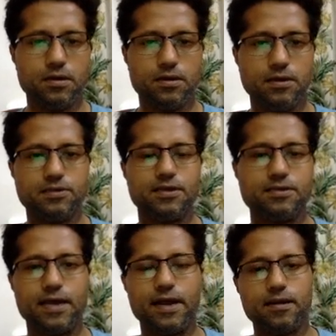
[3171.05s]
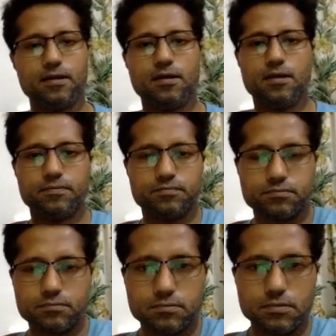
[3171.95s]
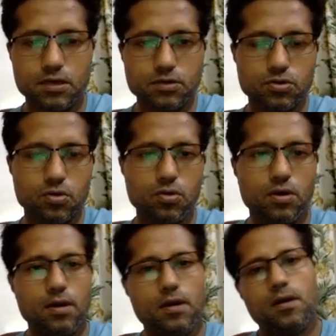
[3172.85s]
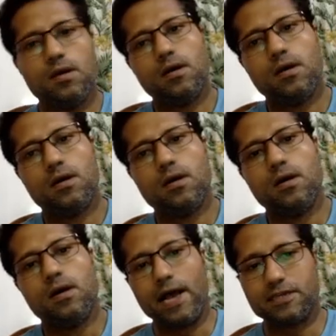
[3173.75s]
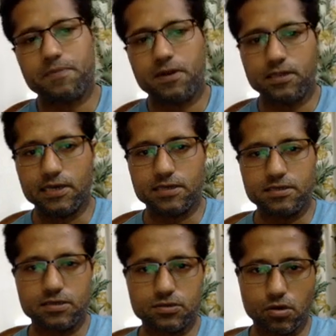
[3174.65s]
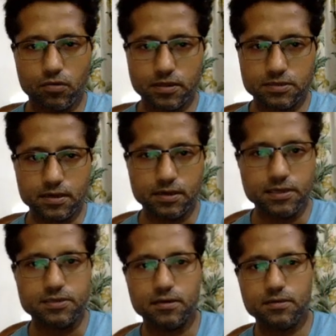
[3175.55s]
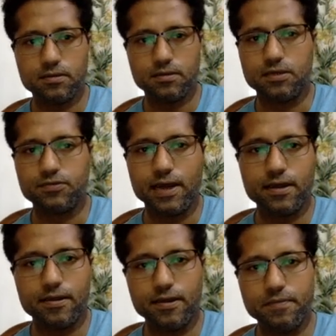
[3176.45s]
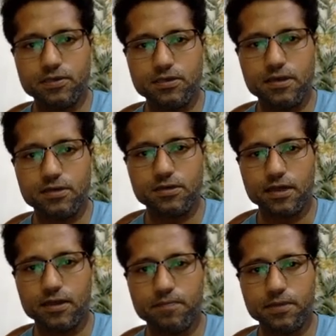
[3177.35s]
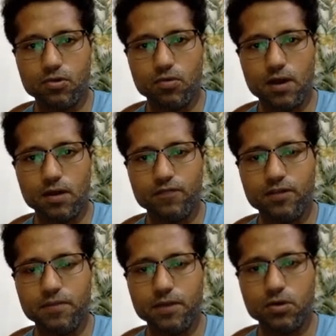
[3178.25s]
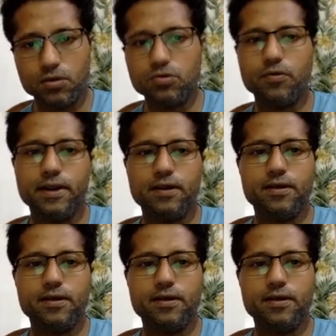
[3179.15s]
It says that, so as per the SSS congruence condition, the triangle ABC and triangle PQR will be congruent